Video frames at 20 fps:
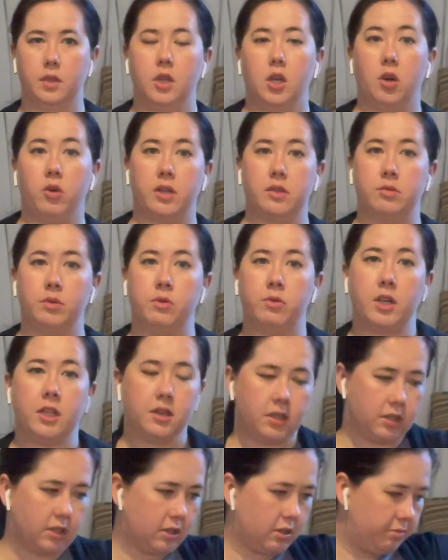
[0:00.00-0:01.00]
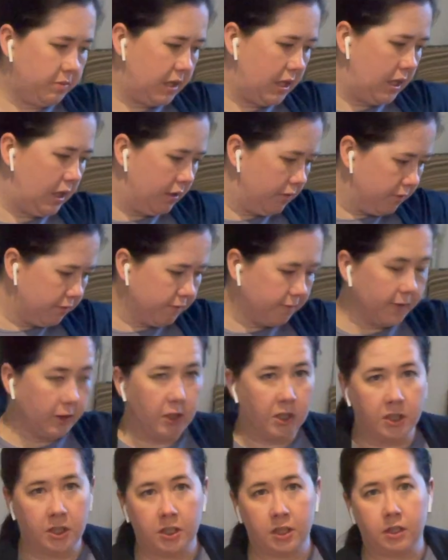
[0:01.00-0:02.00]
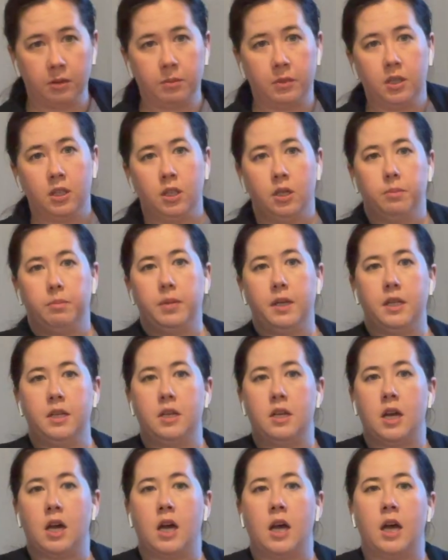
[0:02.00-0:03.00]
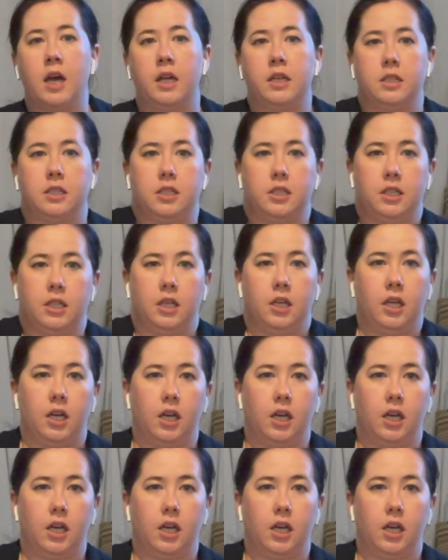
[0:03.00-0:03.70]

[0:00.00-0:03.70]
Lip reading: Okay, so we want this to be firm, but not